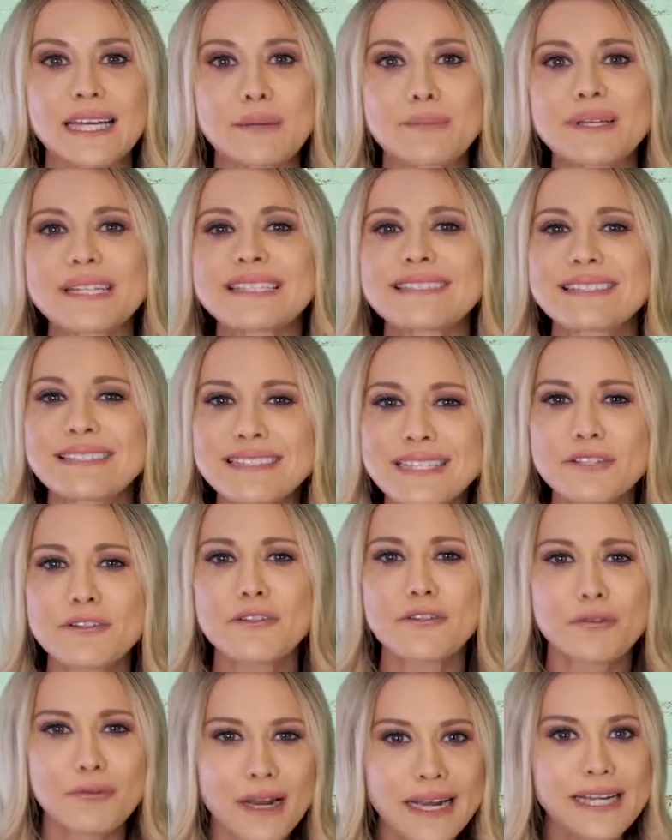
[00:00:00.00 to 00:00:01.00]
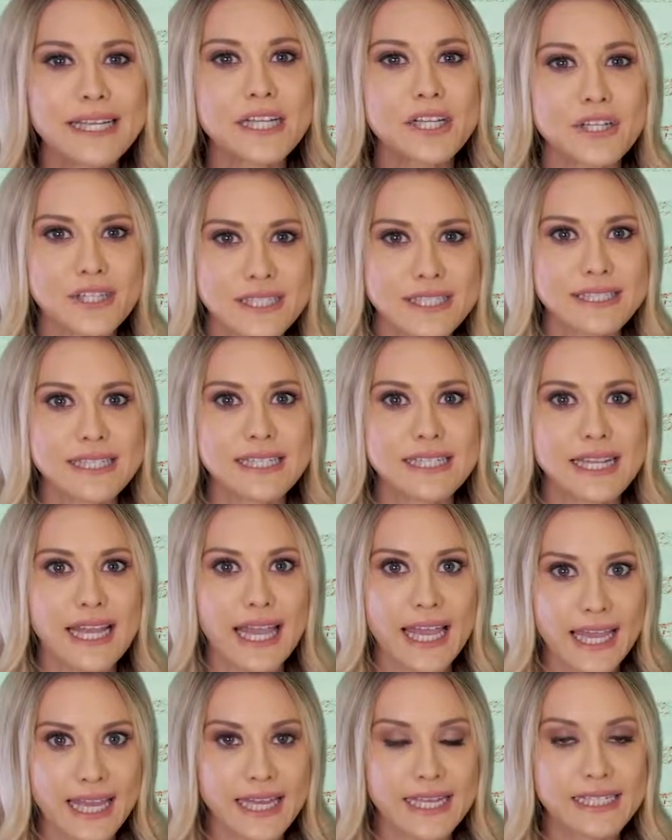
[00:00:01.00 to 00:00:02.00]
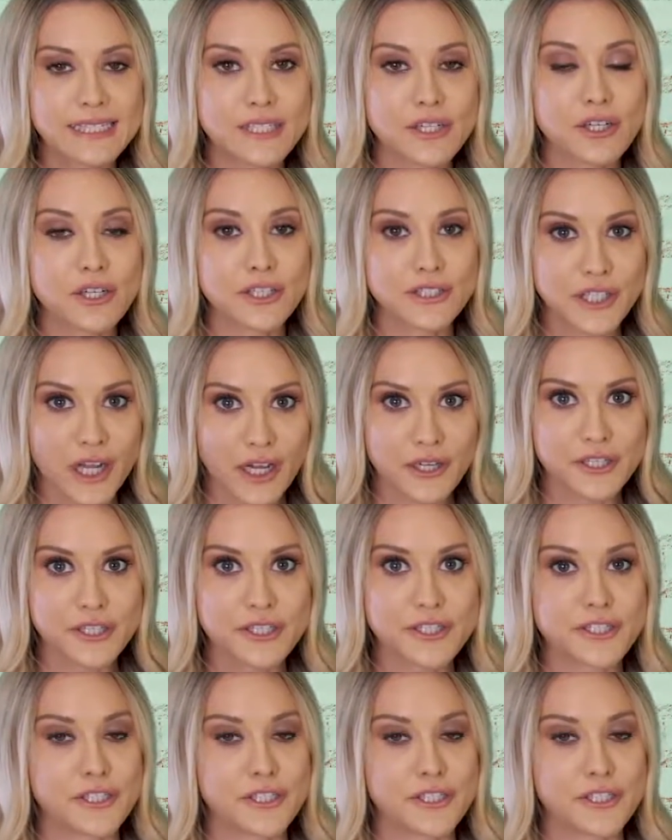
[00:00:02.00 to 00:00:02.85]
but he's still threatening Kristen and her daughters.